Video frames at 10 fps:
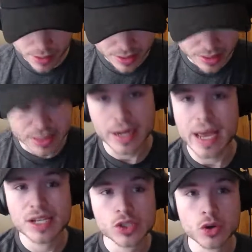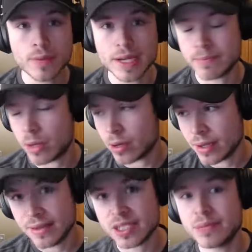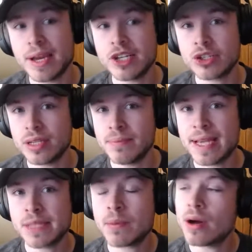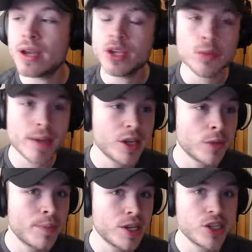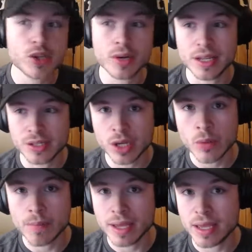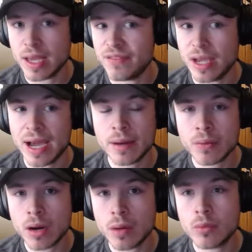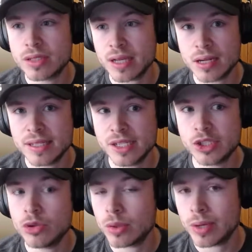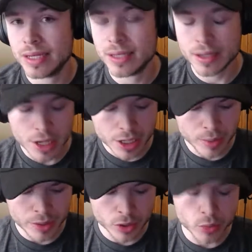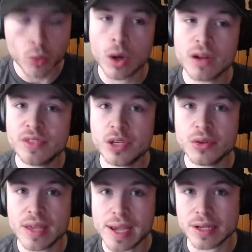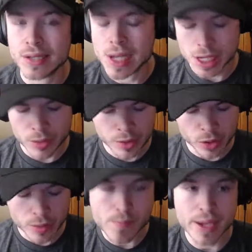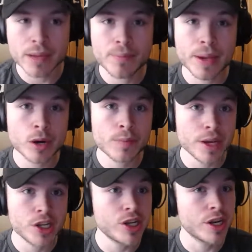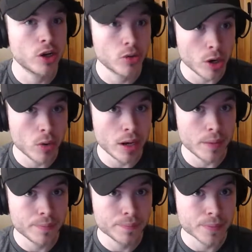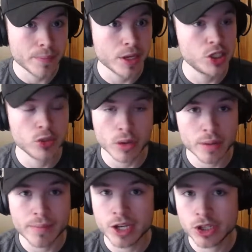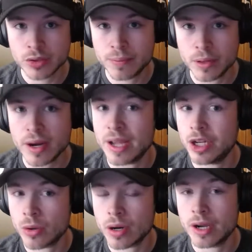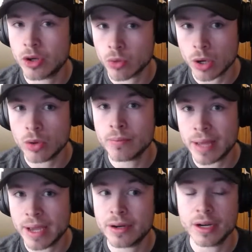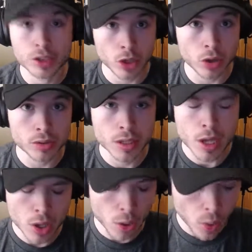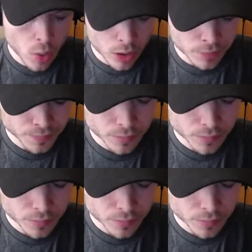This is not high school baseball. This is Major League Baseball. You make your pitches or you don't make it. If you had a problem with Tatis doing what he did, you either one of two things. You either make a better pitch and grow up because you are a Major League player and you are a grown man, an adult, or